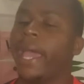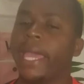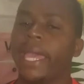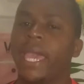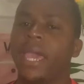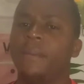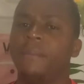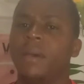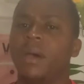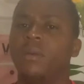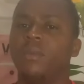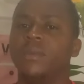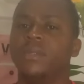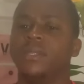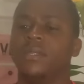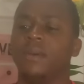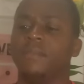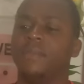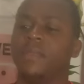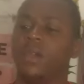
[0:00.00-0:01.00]
I came up with
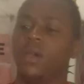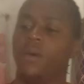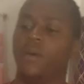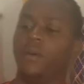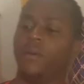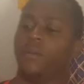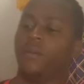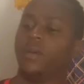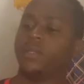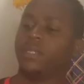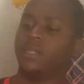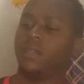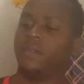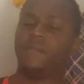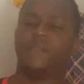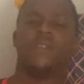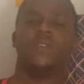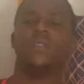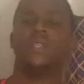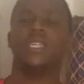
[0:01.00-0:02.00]
something, or it was
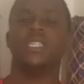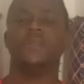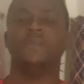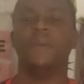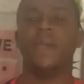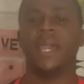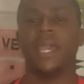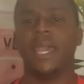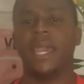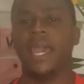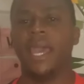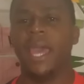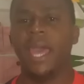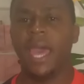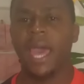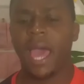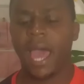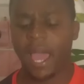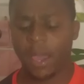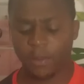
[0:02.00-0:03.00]
a few days back,
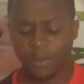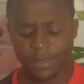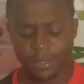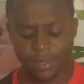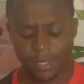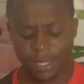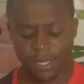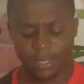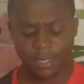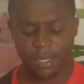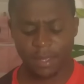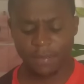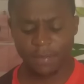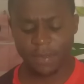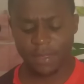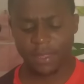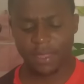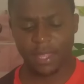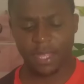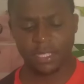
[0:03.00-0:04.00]
I was saying
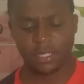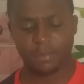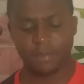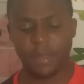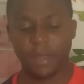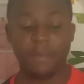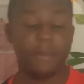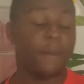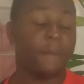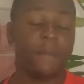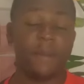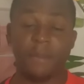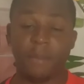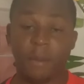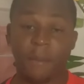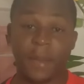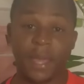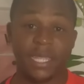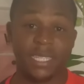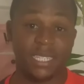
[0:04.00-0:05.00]
something that maybe people
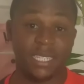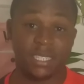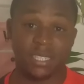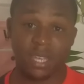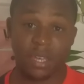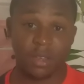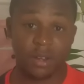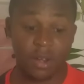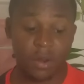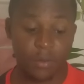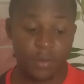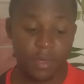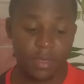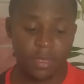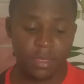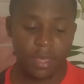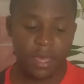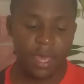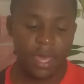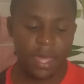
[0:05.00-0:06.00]
might disagree with,
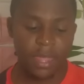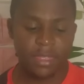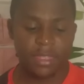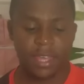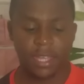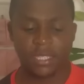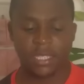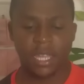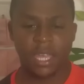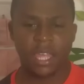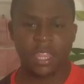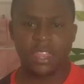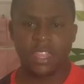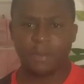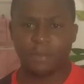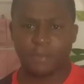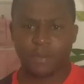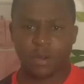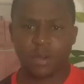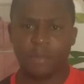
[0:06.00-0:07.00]
that the
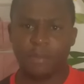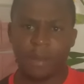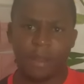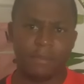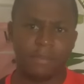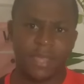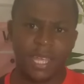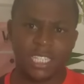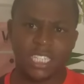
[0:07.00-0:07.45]
problem